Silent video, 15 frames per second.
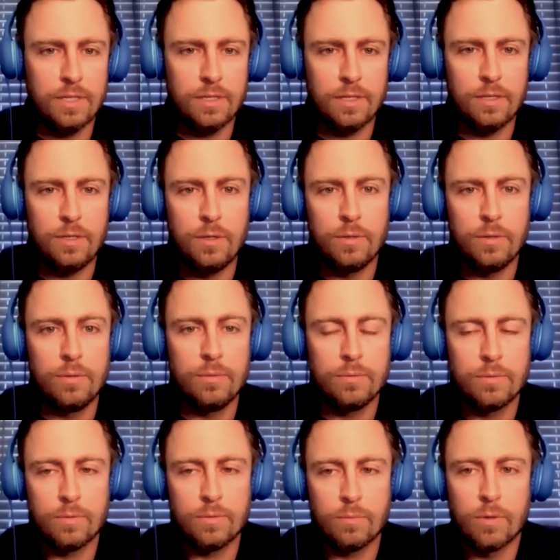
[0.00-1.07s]
said that
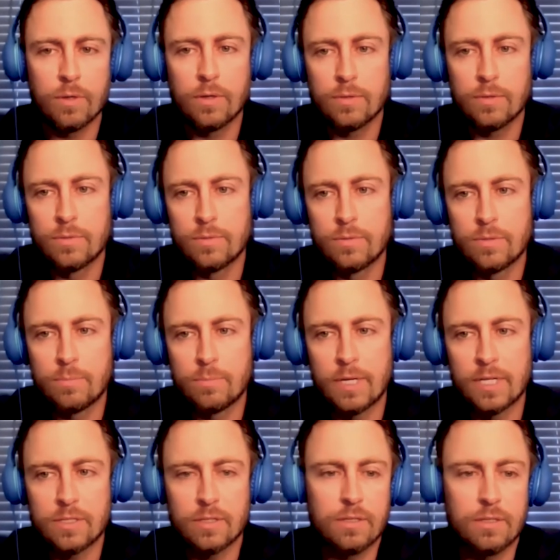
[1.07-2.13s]
you were
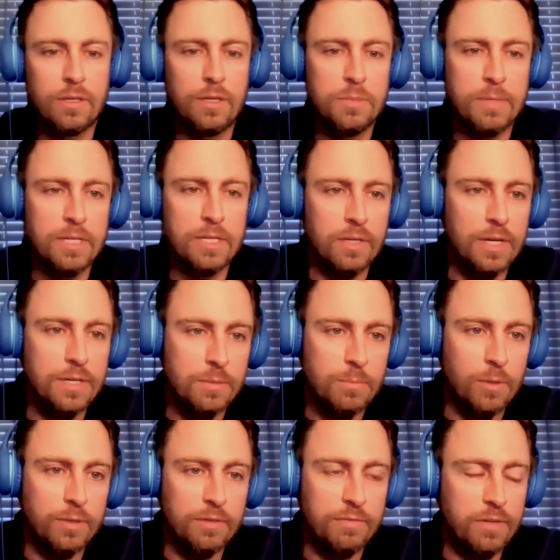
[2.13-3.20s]
special, you specialized
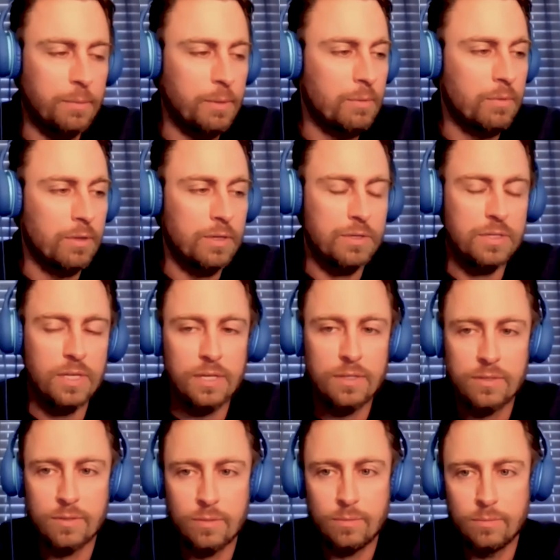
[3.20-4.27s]
in multifamily real
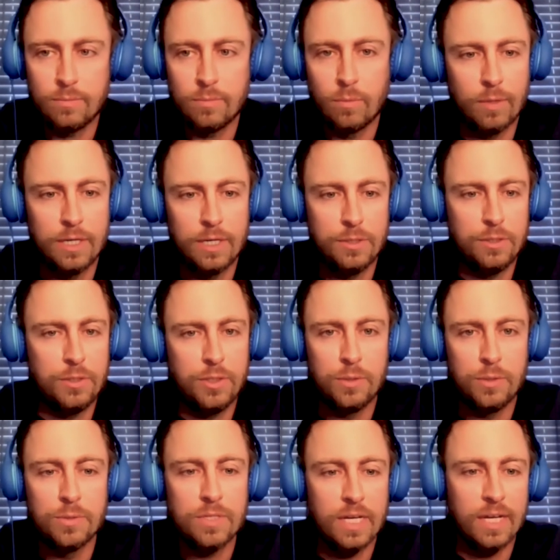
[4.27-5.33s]
estate. So why did you
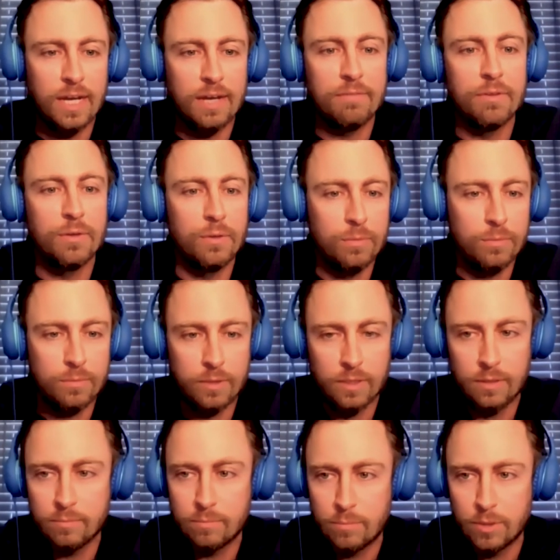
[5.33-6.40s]
choose that avenue
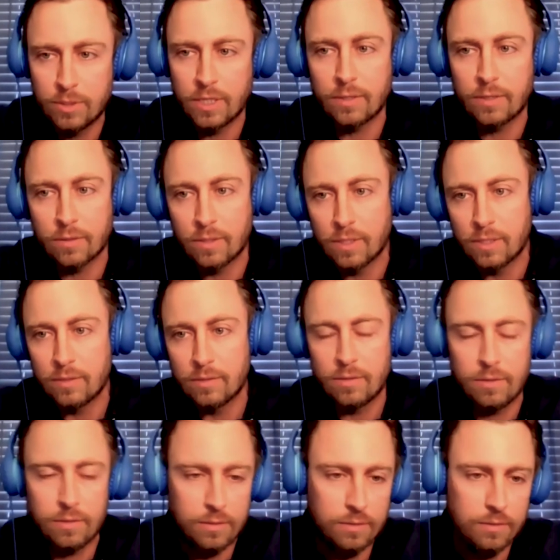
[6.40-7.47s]
in particular in
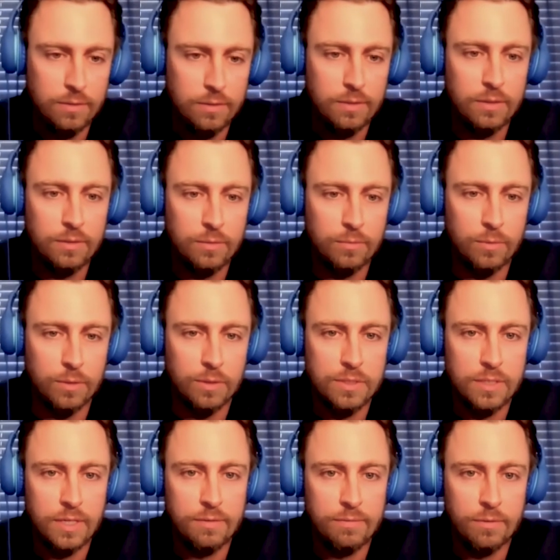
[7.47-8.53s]
real
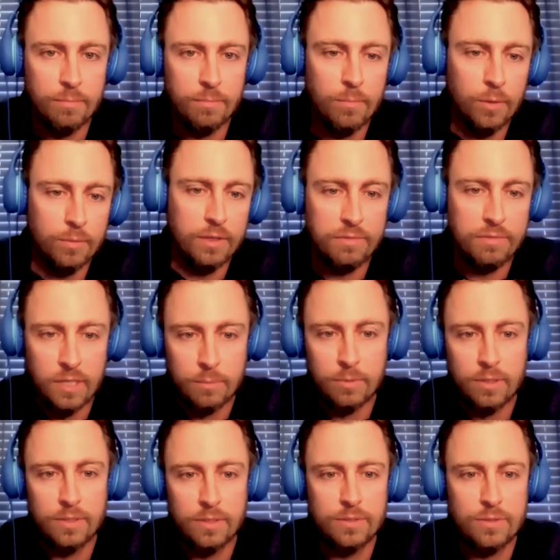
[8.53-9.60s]
estate for
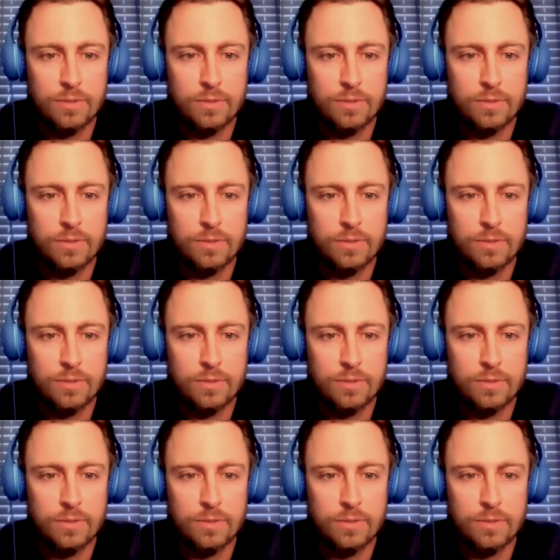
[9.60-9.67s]
multifamily?